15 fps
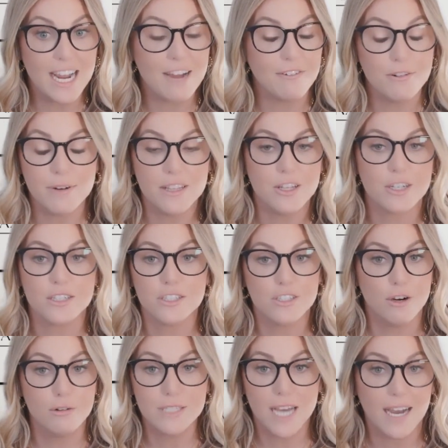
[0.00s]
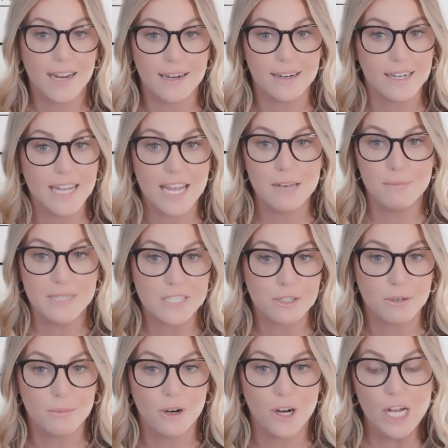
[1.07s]
Everyone looked so tired and
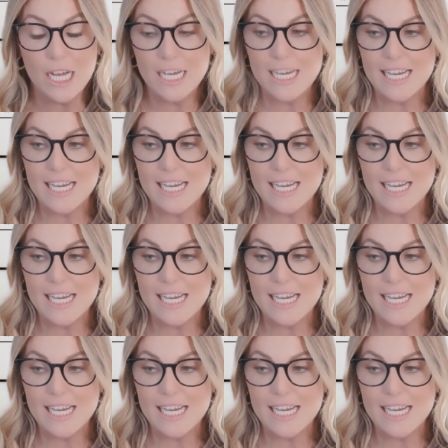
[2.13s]
miserable.